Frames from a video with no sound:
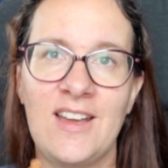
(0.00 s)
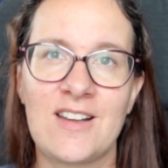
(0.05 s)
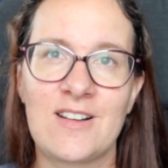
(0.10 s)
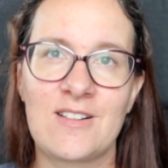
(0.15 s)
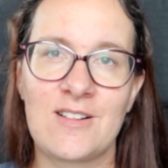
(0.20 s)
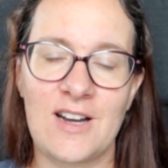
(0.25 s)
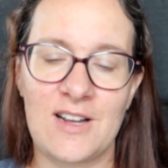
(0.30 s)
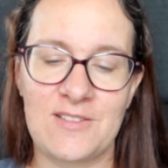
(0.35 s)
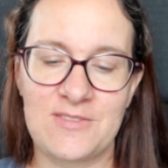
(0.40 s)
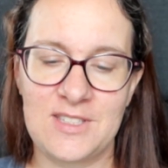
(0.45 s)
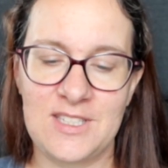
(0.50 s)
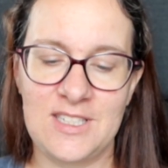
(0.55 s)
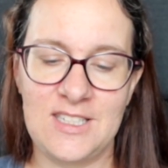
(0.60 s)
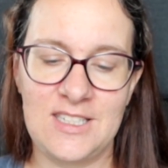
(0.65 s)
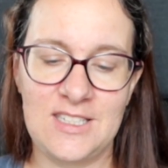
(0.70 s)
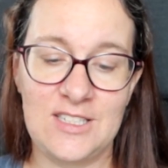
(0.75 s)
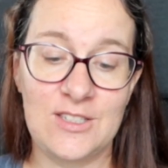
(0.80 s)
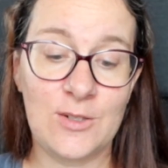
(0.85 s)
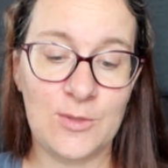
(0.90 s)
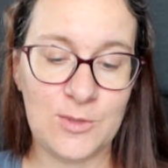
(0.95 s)

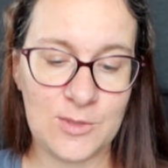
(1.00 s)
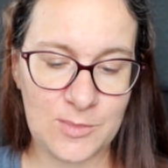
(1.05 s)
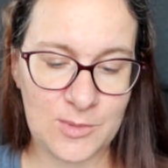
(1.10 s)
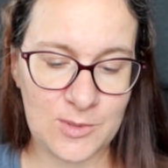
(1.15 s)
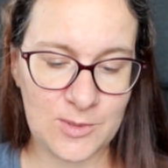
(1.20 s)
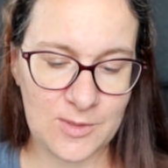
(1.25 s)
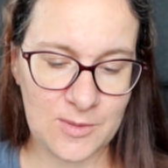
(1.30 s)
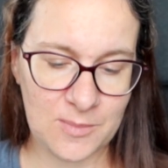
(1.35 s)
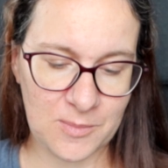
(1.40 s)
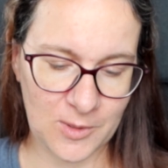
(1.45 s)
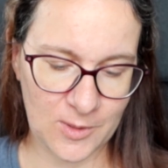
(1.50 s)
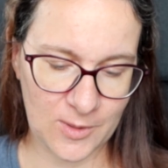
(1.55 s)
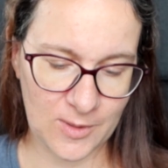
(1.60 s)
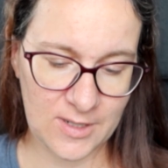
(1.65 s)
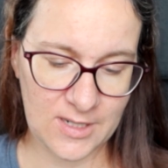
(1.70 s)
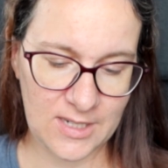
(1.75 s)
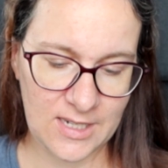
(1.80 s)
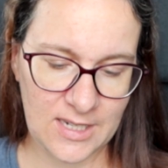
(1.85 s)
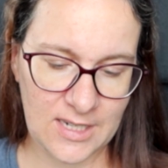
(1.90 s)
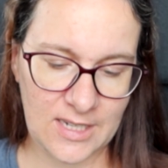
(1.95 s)
crafty notebook
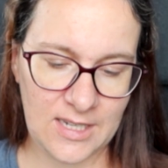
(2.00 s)
more